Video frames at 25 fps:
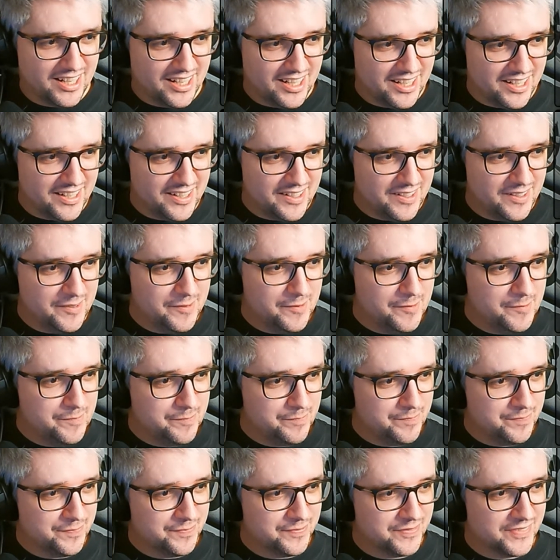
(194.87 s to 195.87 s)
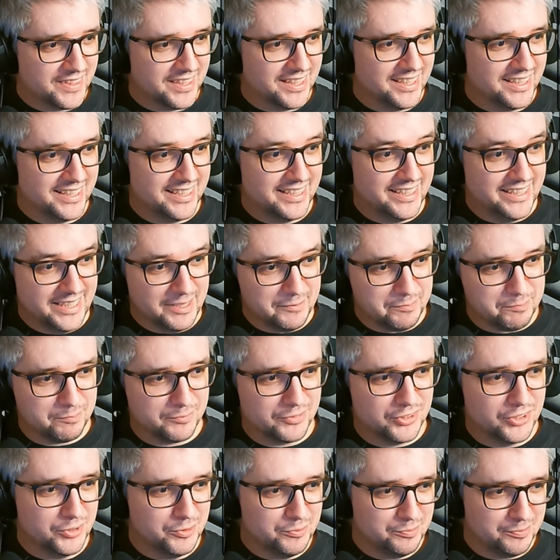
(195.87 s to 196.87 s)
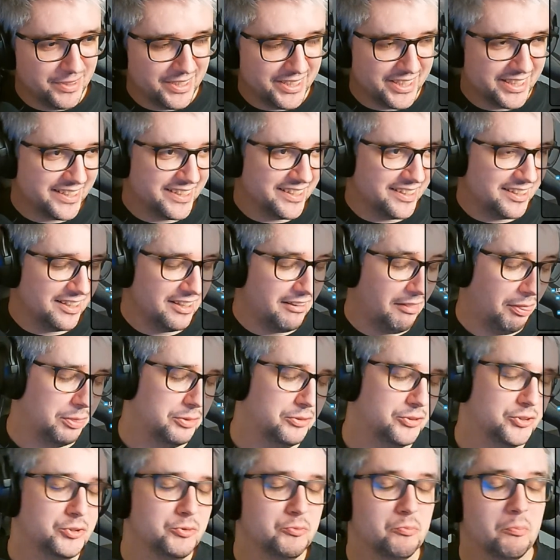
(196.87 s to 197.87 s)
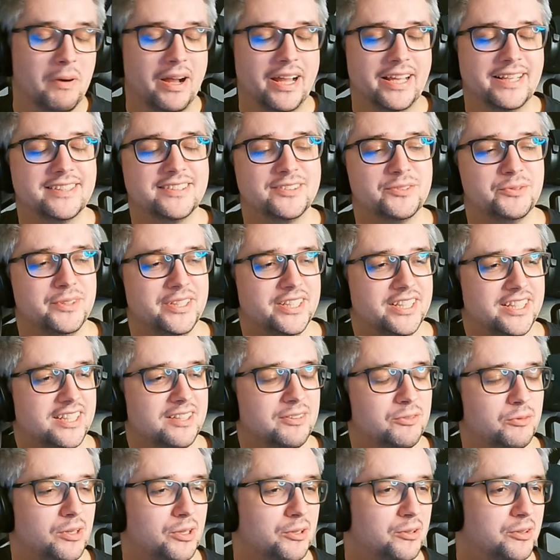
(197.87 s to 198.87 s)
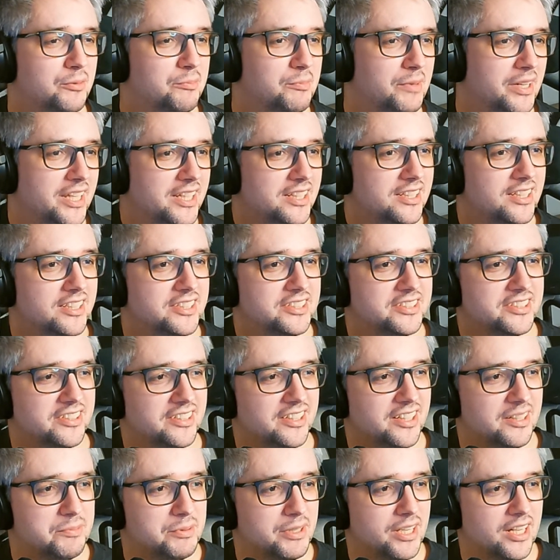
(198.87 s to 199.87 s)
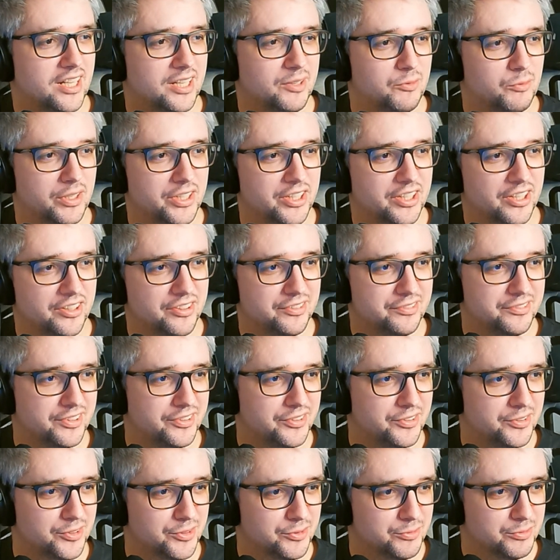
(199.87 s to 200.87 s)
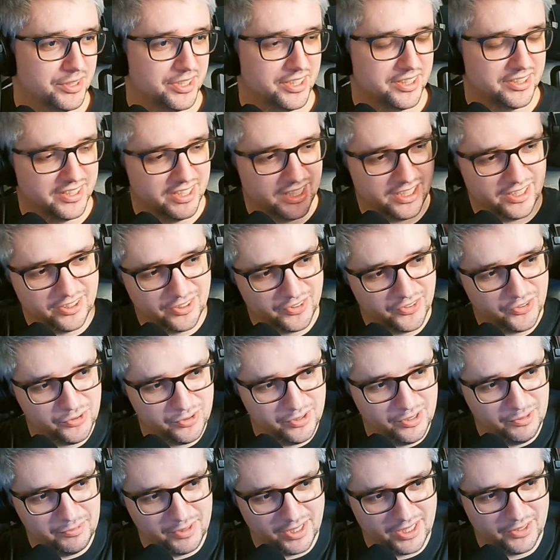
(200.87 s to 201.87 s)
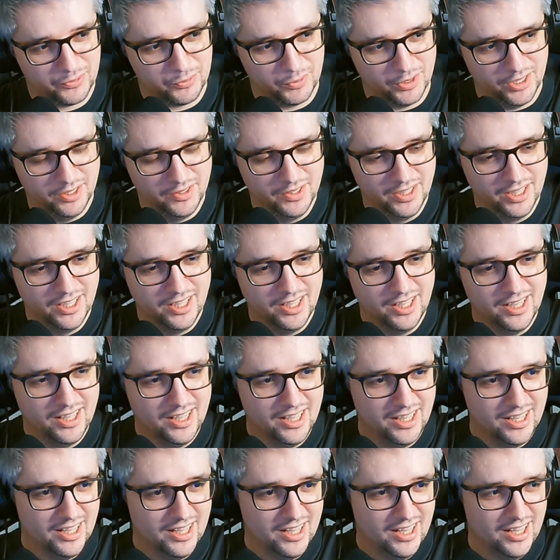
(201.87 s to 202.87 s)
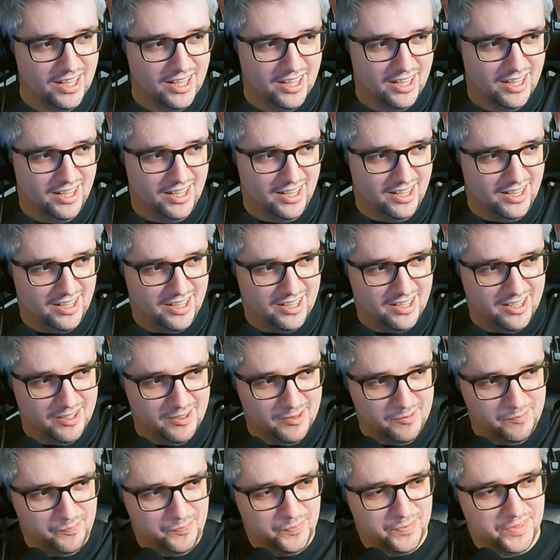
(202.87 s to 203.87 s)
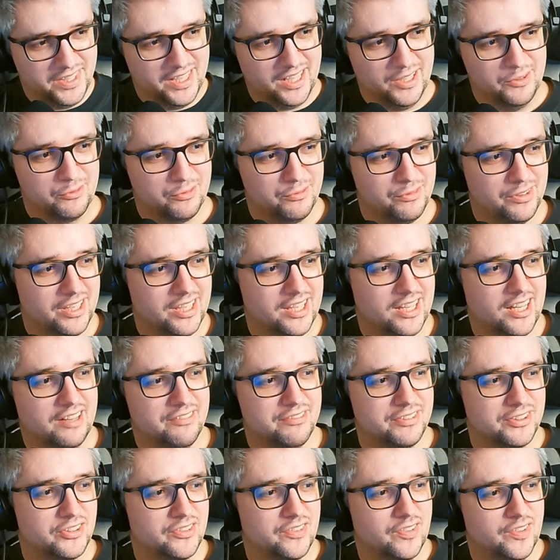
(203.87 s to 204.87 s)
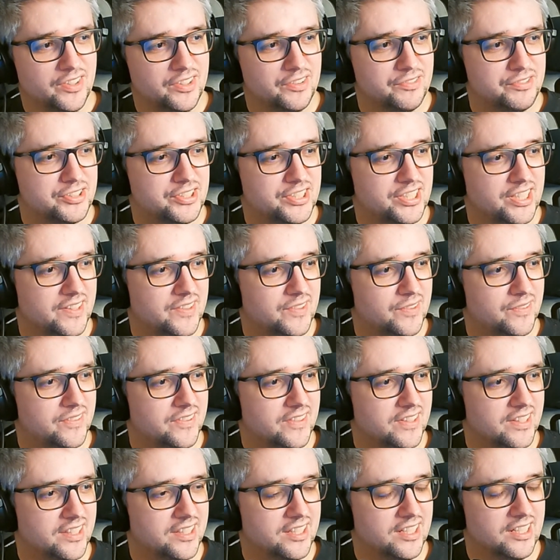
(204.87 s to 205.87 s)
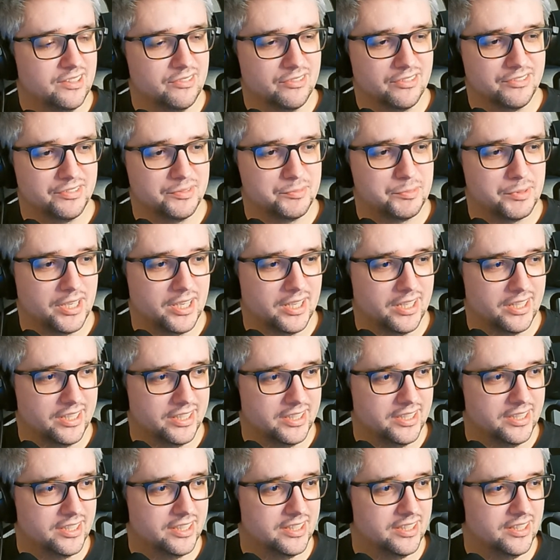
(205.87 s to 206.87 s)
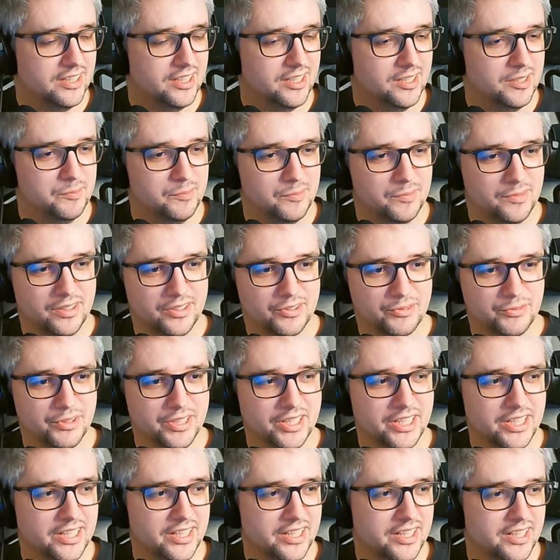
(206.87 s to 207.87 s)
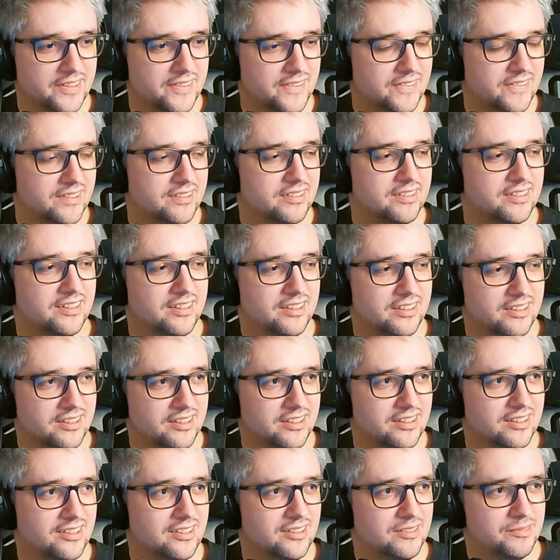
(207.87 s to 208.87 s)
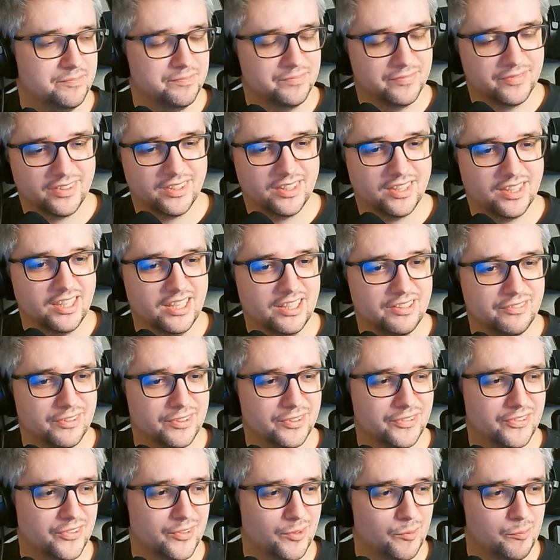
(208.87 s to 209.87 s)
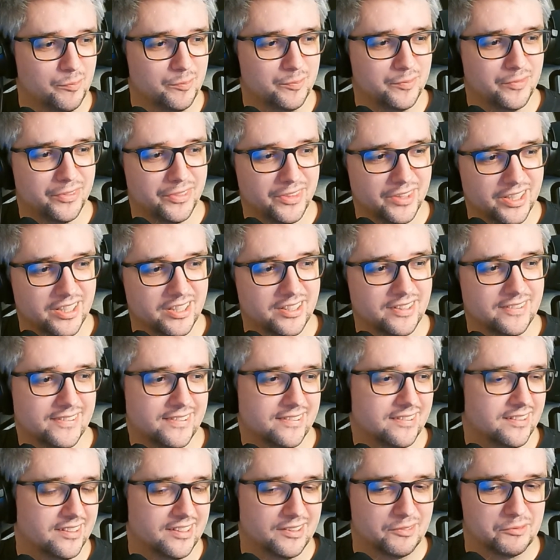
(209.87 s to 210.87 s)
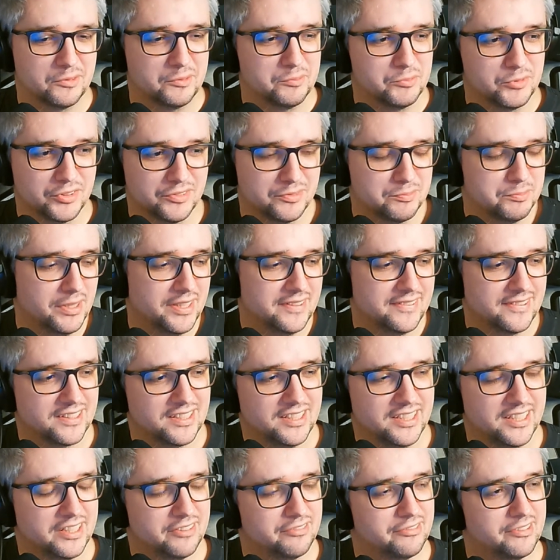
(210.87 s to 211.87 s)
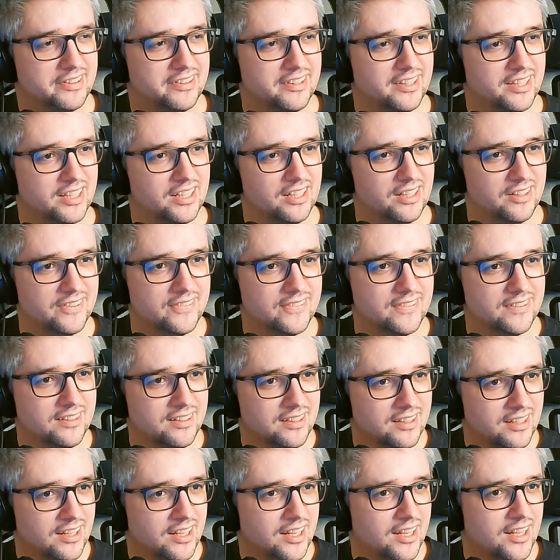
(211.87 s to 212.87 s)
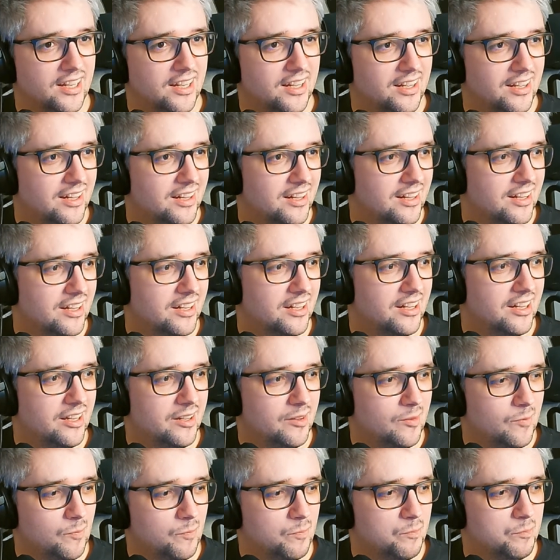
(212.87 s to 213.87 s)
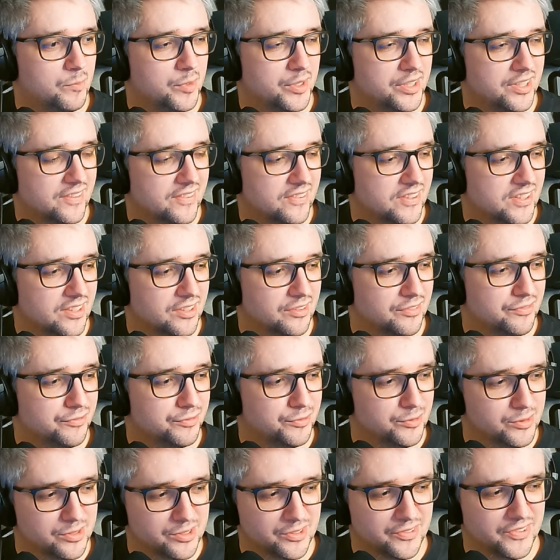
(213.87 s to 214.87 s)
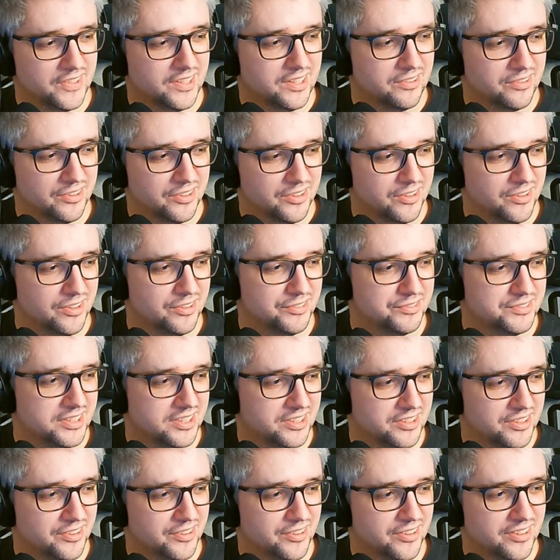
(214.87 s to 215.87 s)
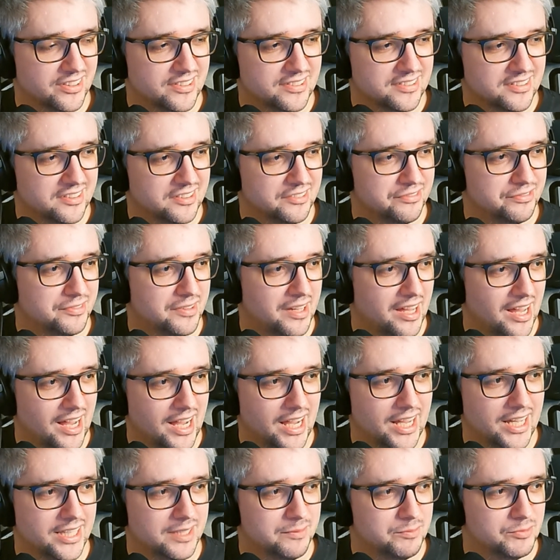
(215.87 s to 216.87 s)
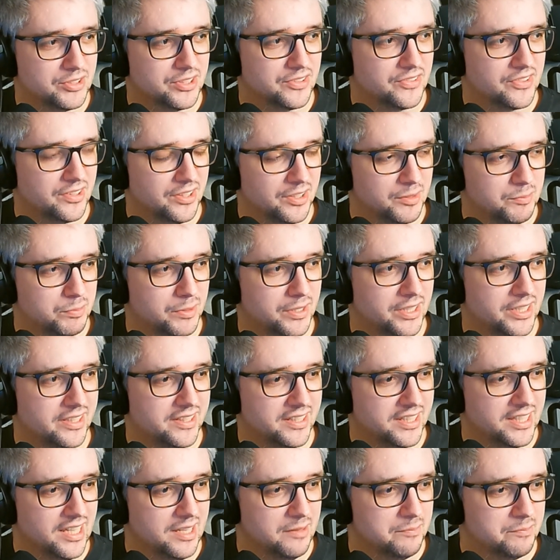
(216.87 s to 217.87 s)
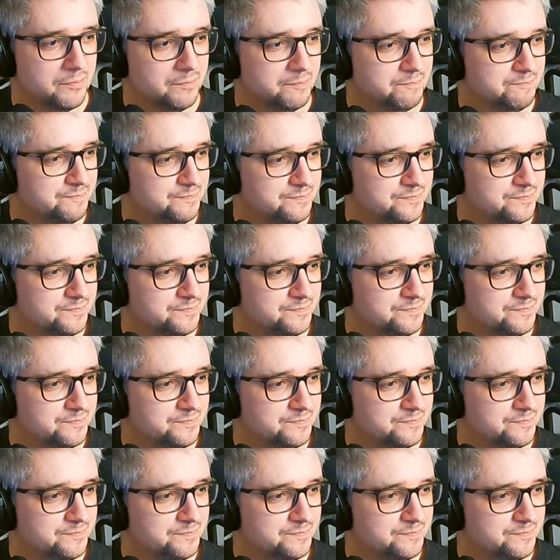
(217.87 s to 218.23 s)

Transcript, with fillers: Um, yep, new mic, uh, new Mike Sweeney. Wow, my English uh, apparently went out of the door with the day not streaming as well. Um, yeah, we have a ton of shit to take care of apparently. Um, ArenaNet um, gave us some things and then removed basically everything else. Um, but instead of focusing on all of the annoying stuff, I am just gonna play the game.